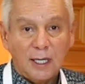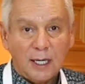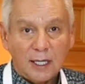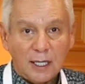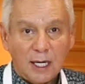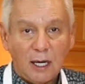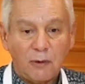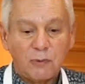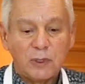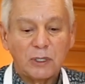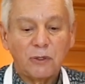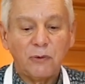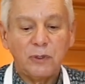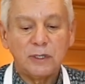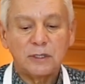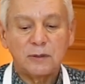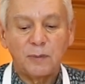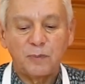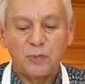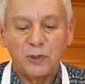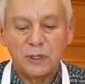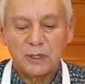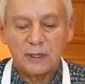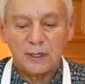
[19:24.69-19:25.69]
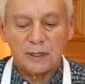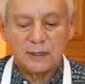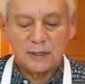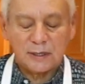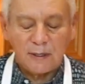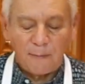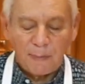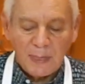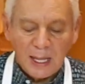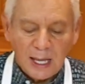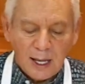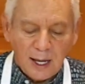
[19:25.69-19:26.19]
Now we're going to put this,
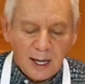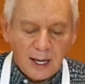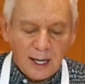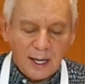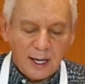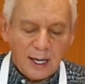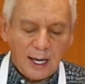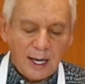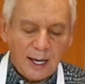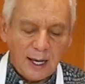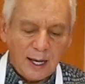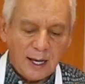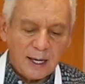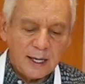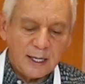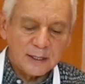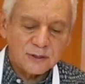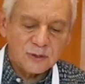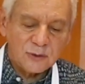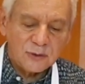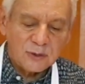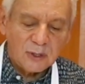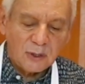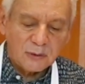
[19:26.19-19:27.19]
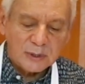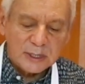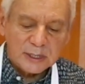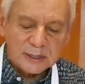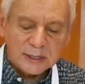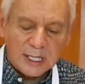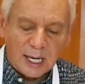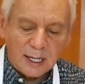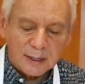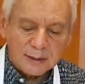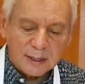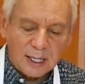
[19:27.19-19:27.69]
as you notice,
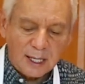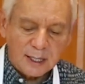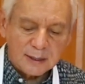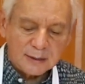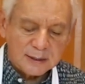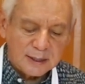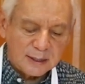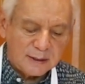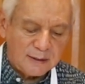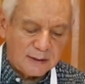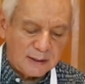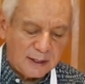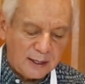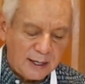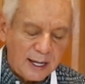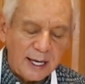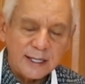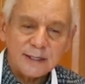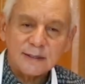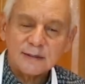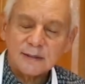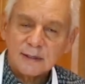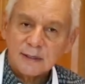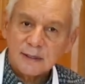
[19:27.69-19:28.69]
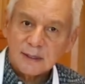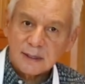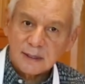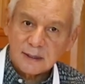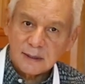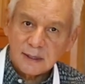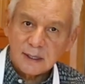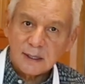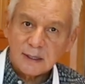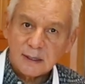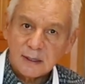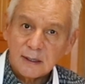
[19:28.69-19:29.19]
I did a light
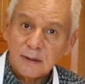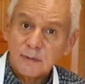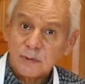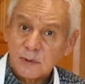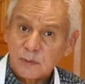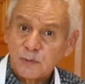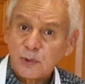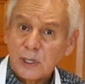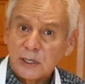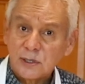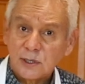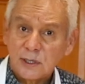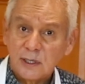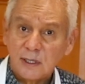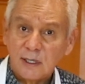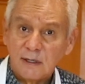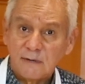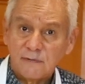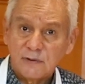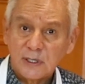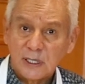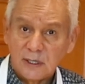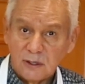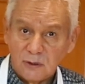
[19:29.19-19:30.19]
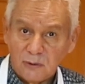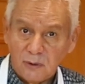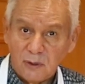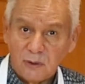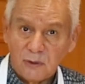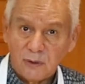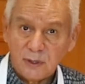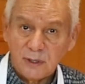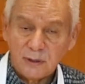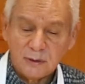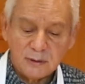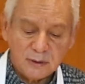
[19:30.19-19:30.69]
brushing of canola
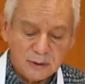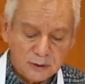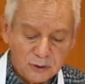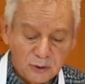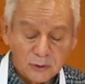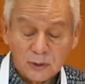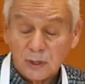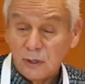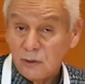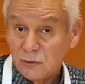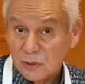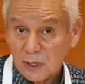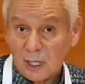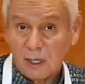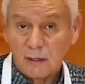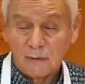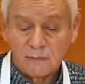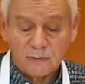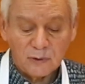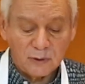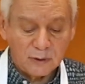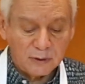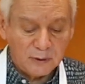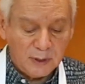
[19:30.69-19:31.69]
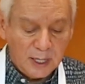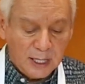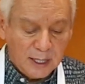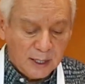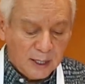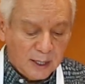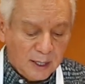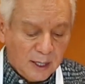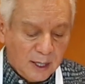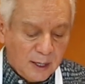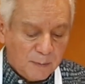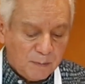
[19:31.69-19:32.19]
oil. You can use olive oil,
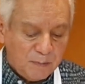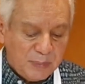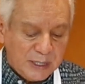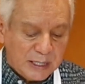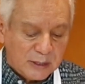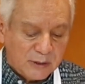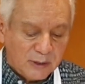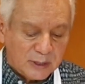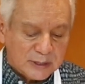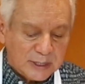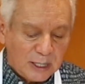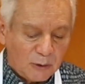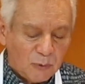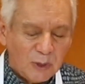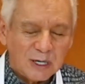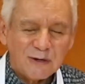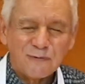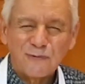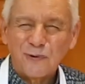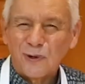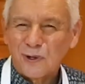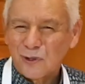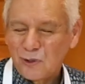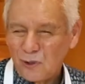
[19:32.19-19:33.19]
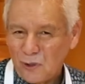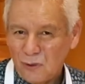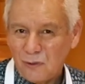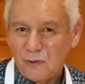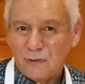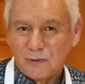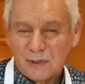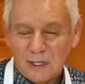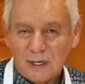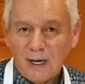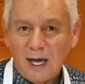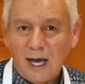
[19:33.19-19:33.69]
because I want to forego
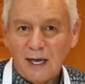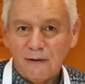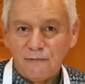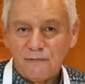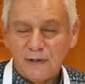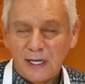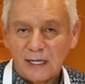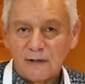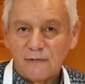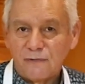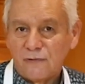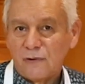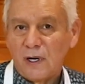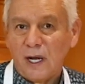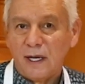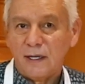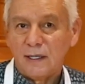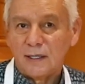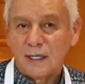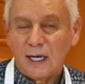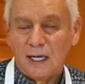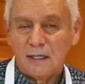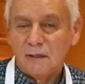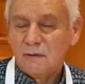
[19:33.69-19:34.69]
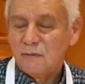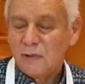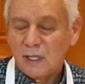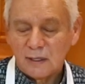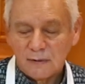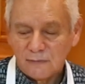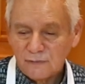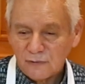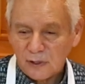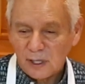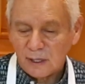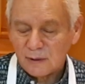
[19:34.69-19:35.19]
the high fat of frying. I don't want
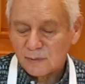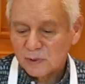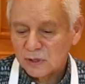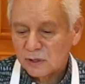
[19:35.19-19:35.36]
to fry them.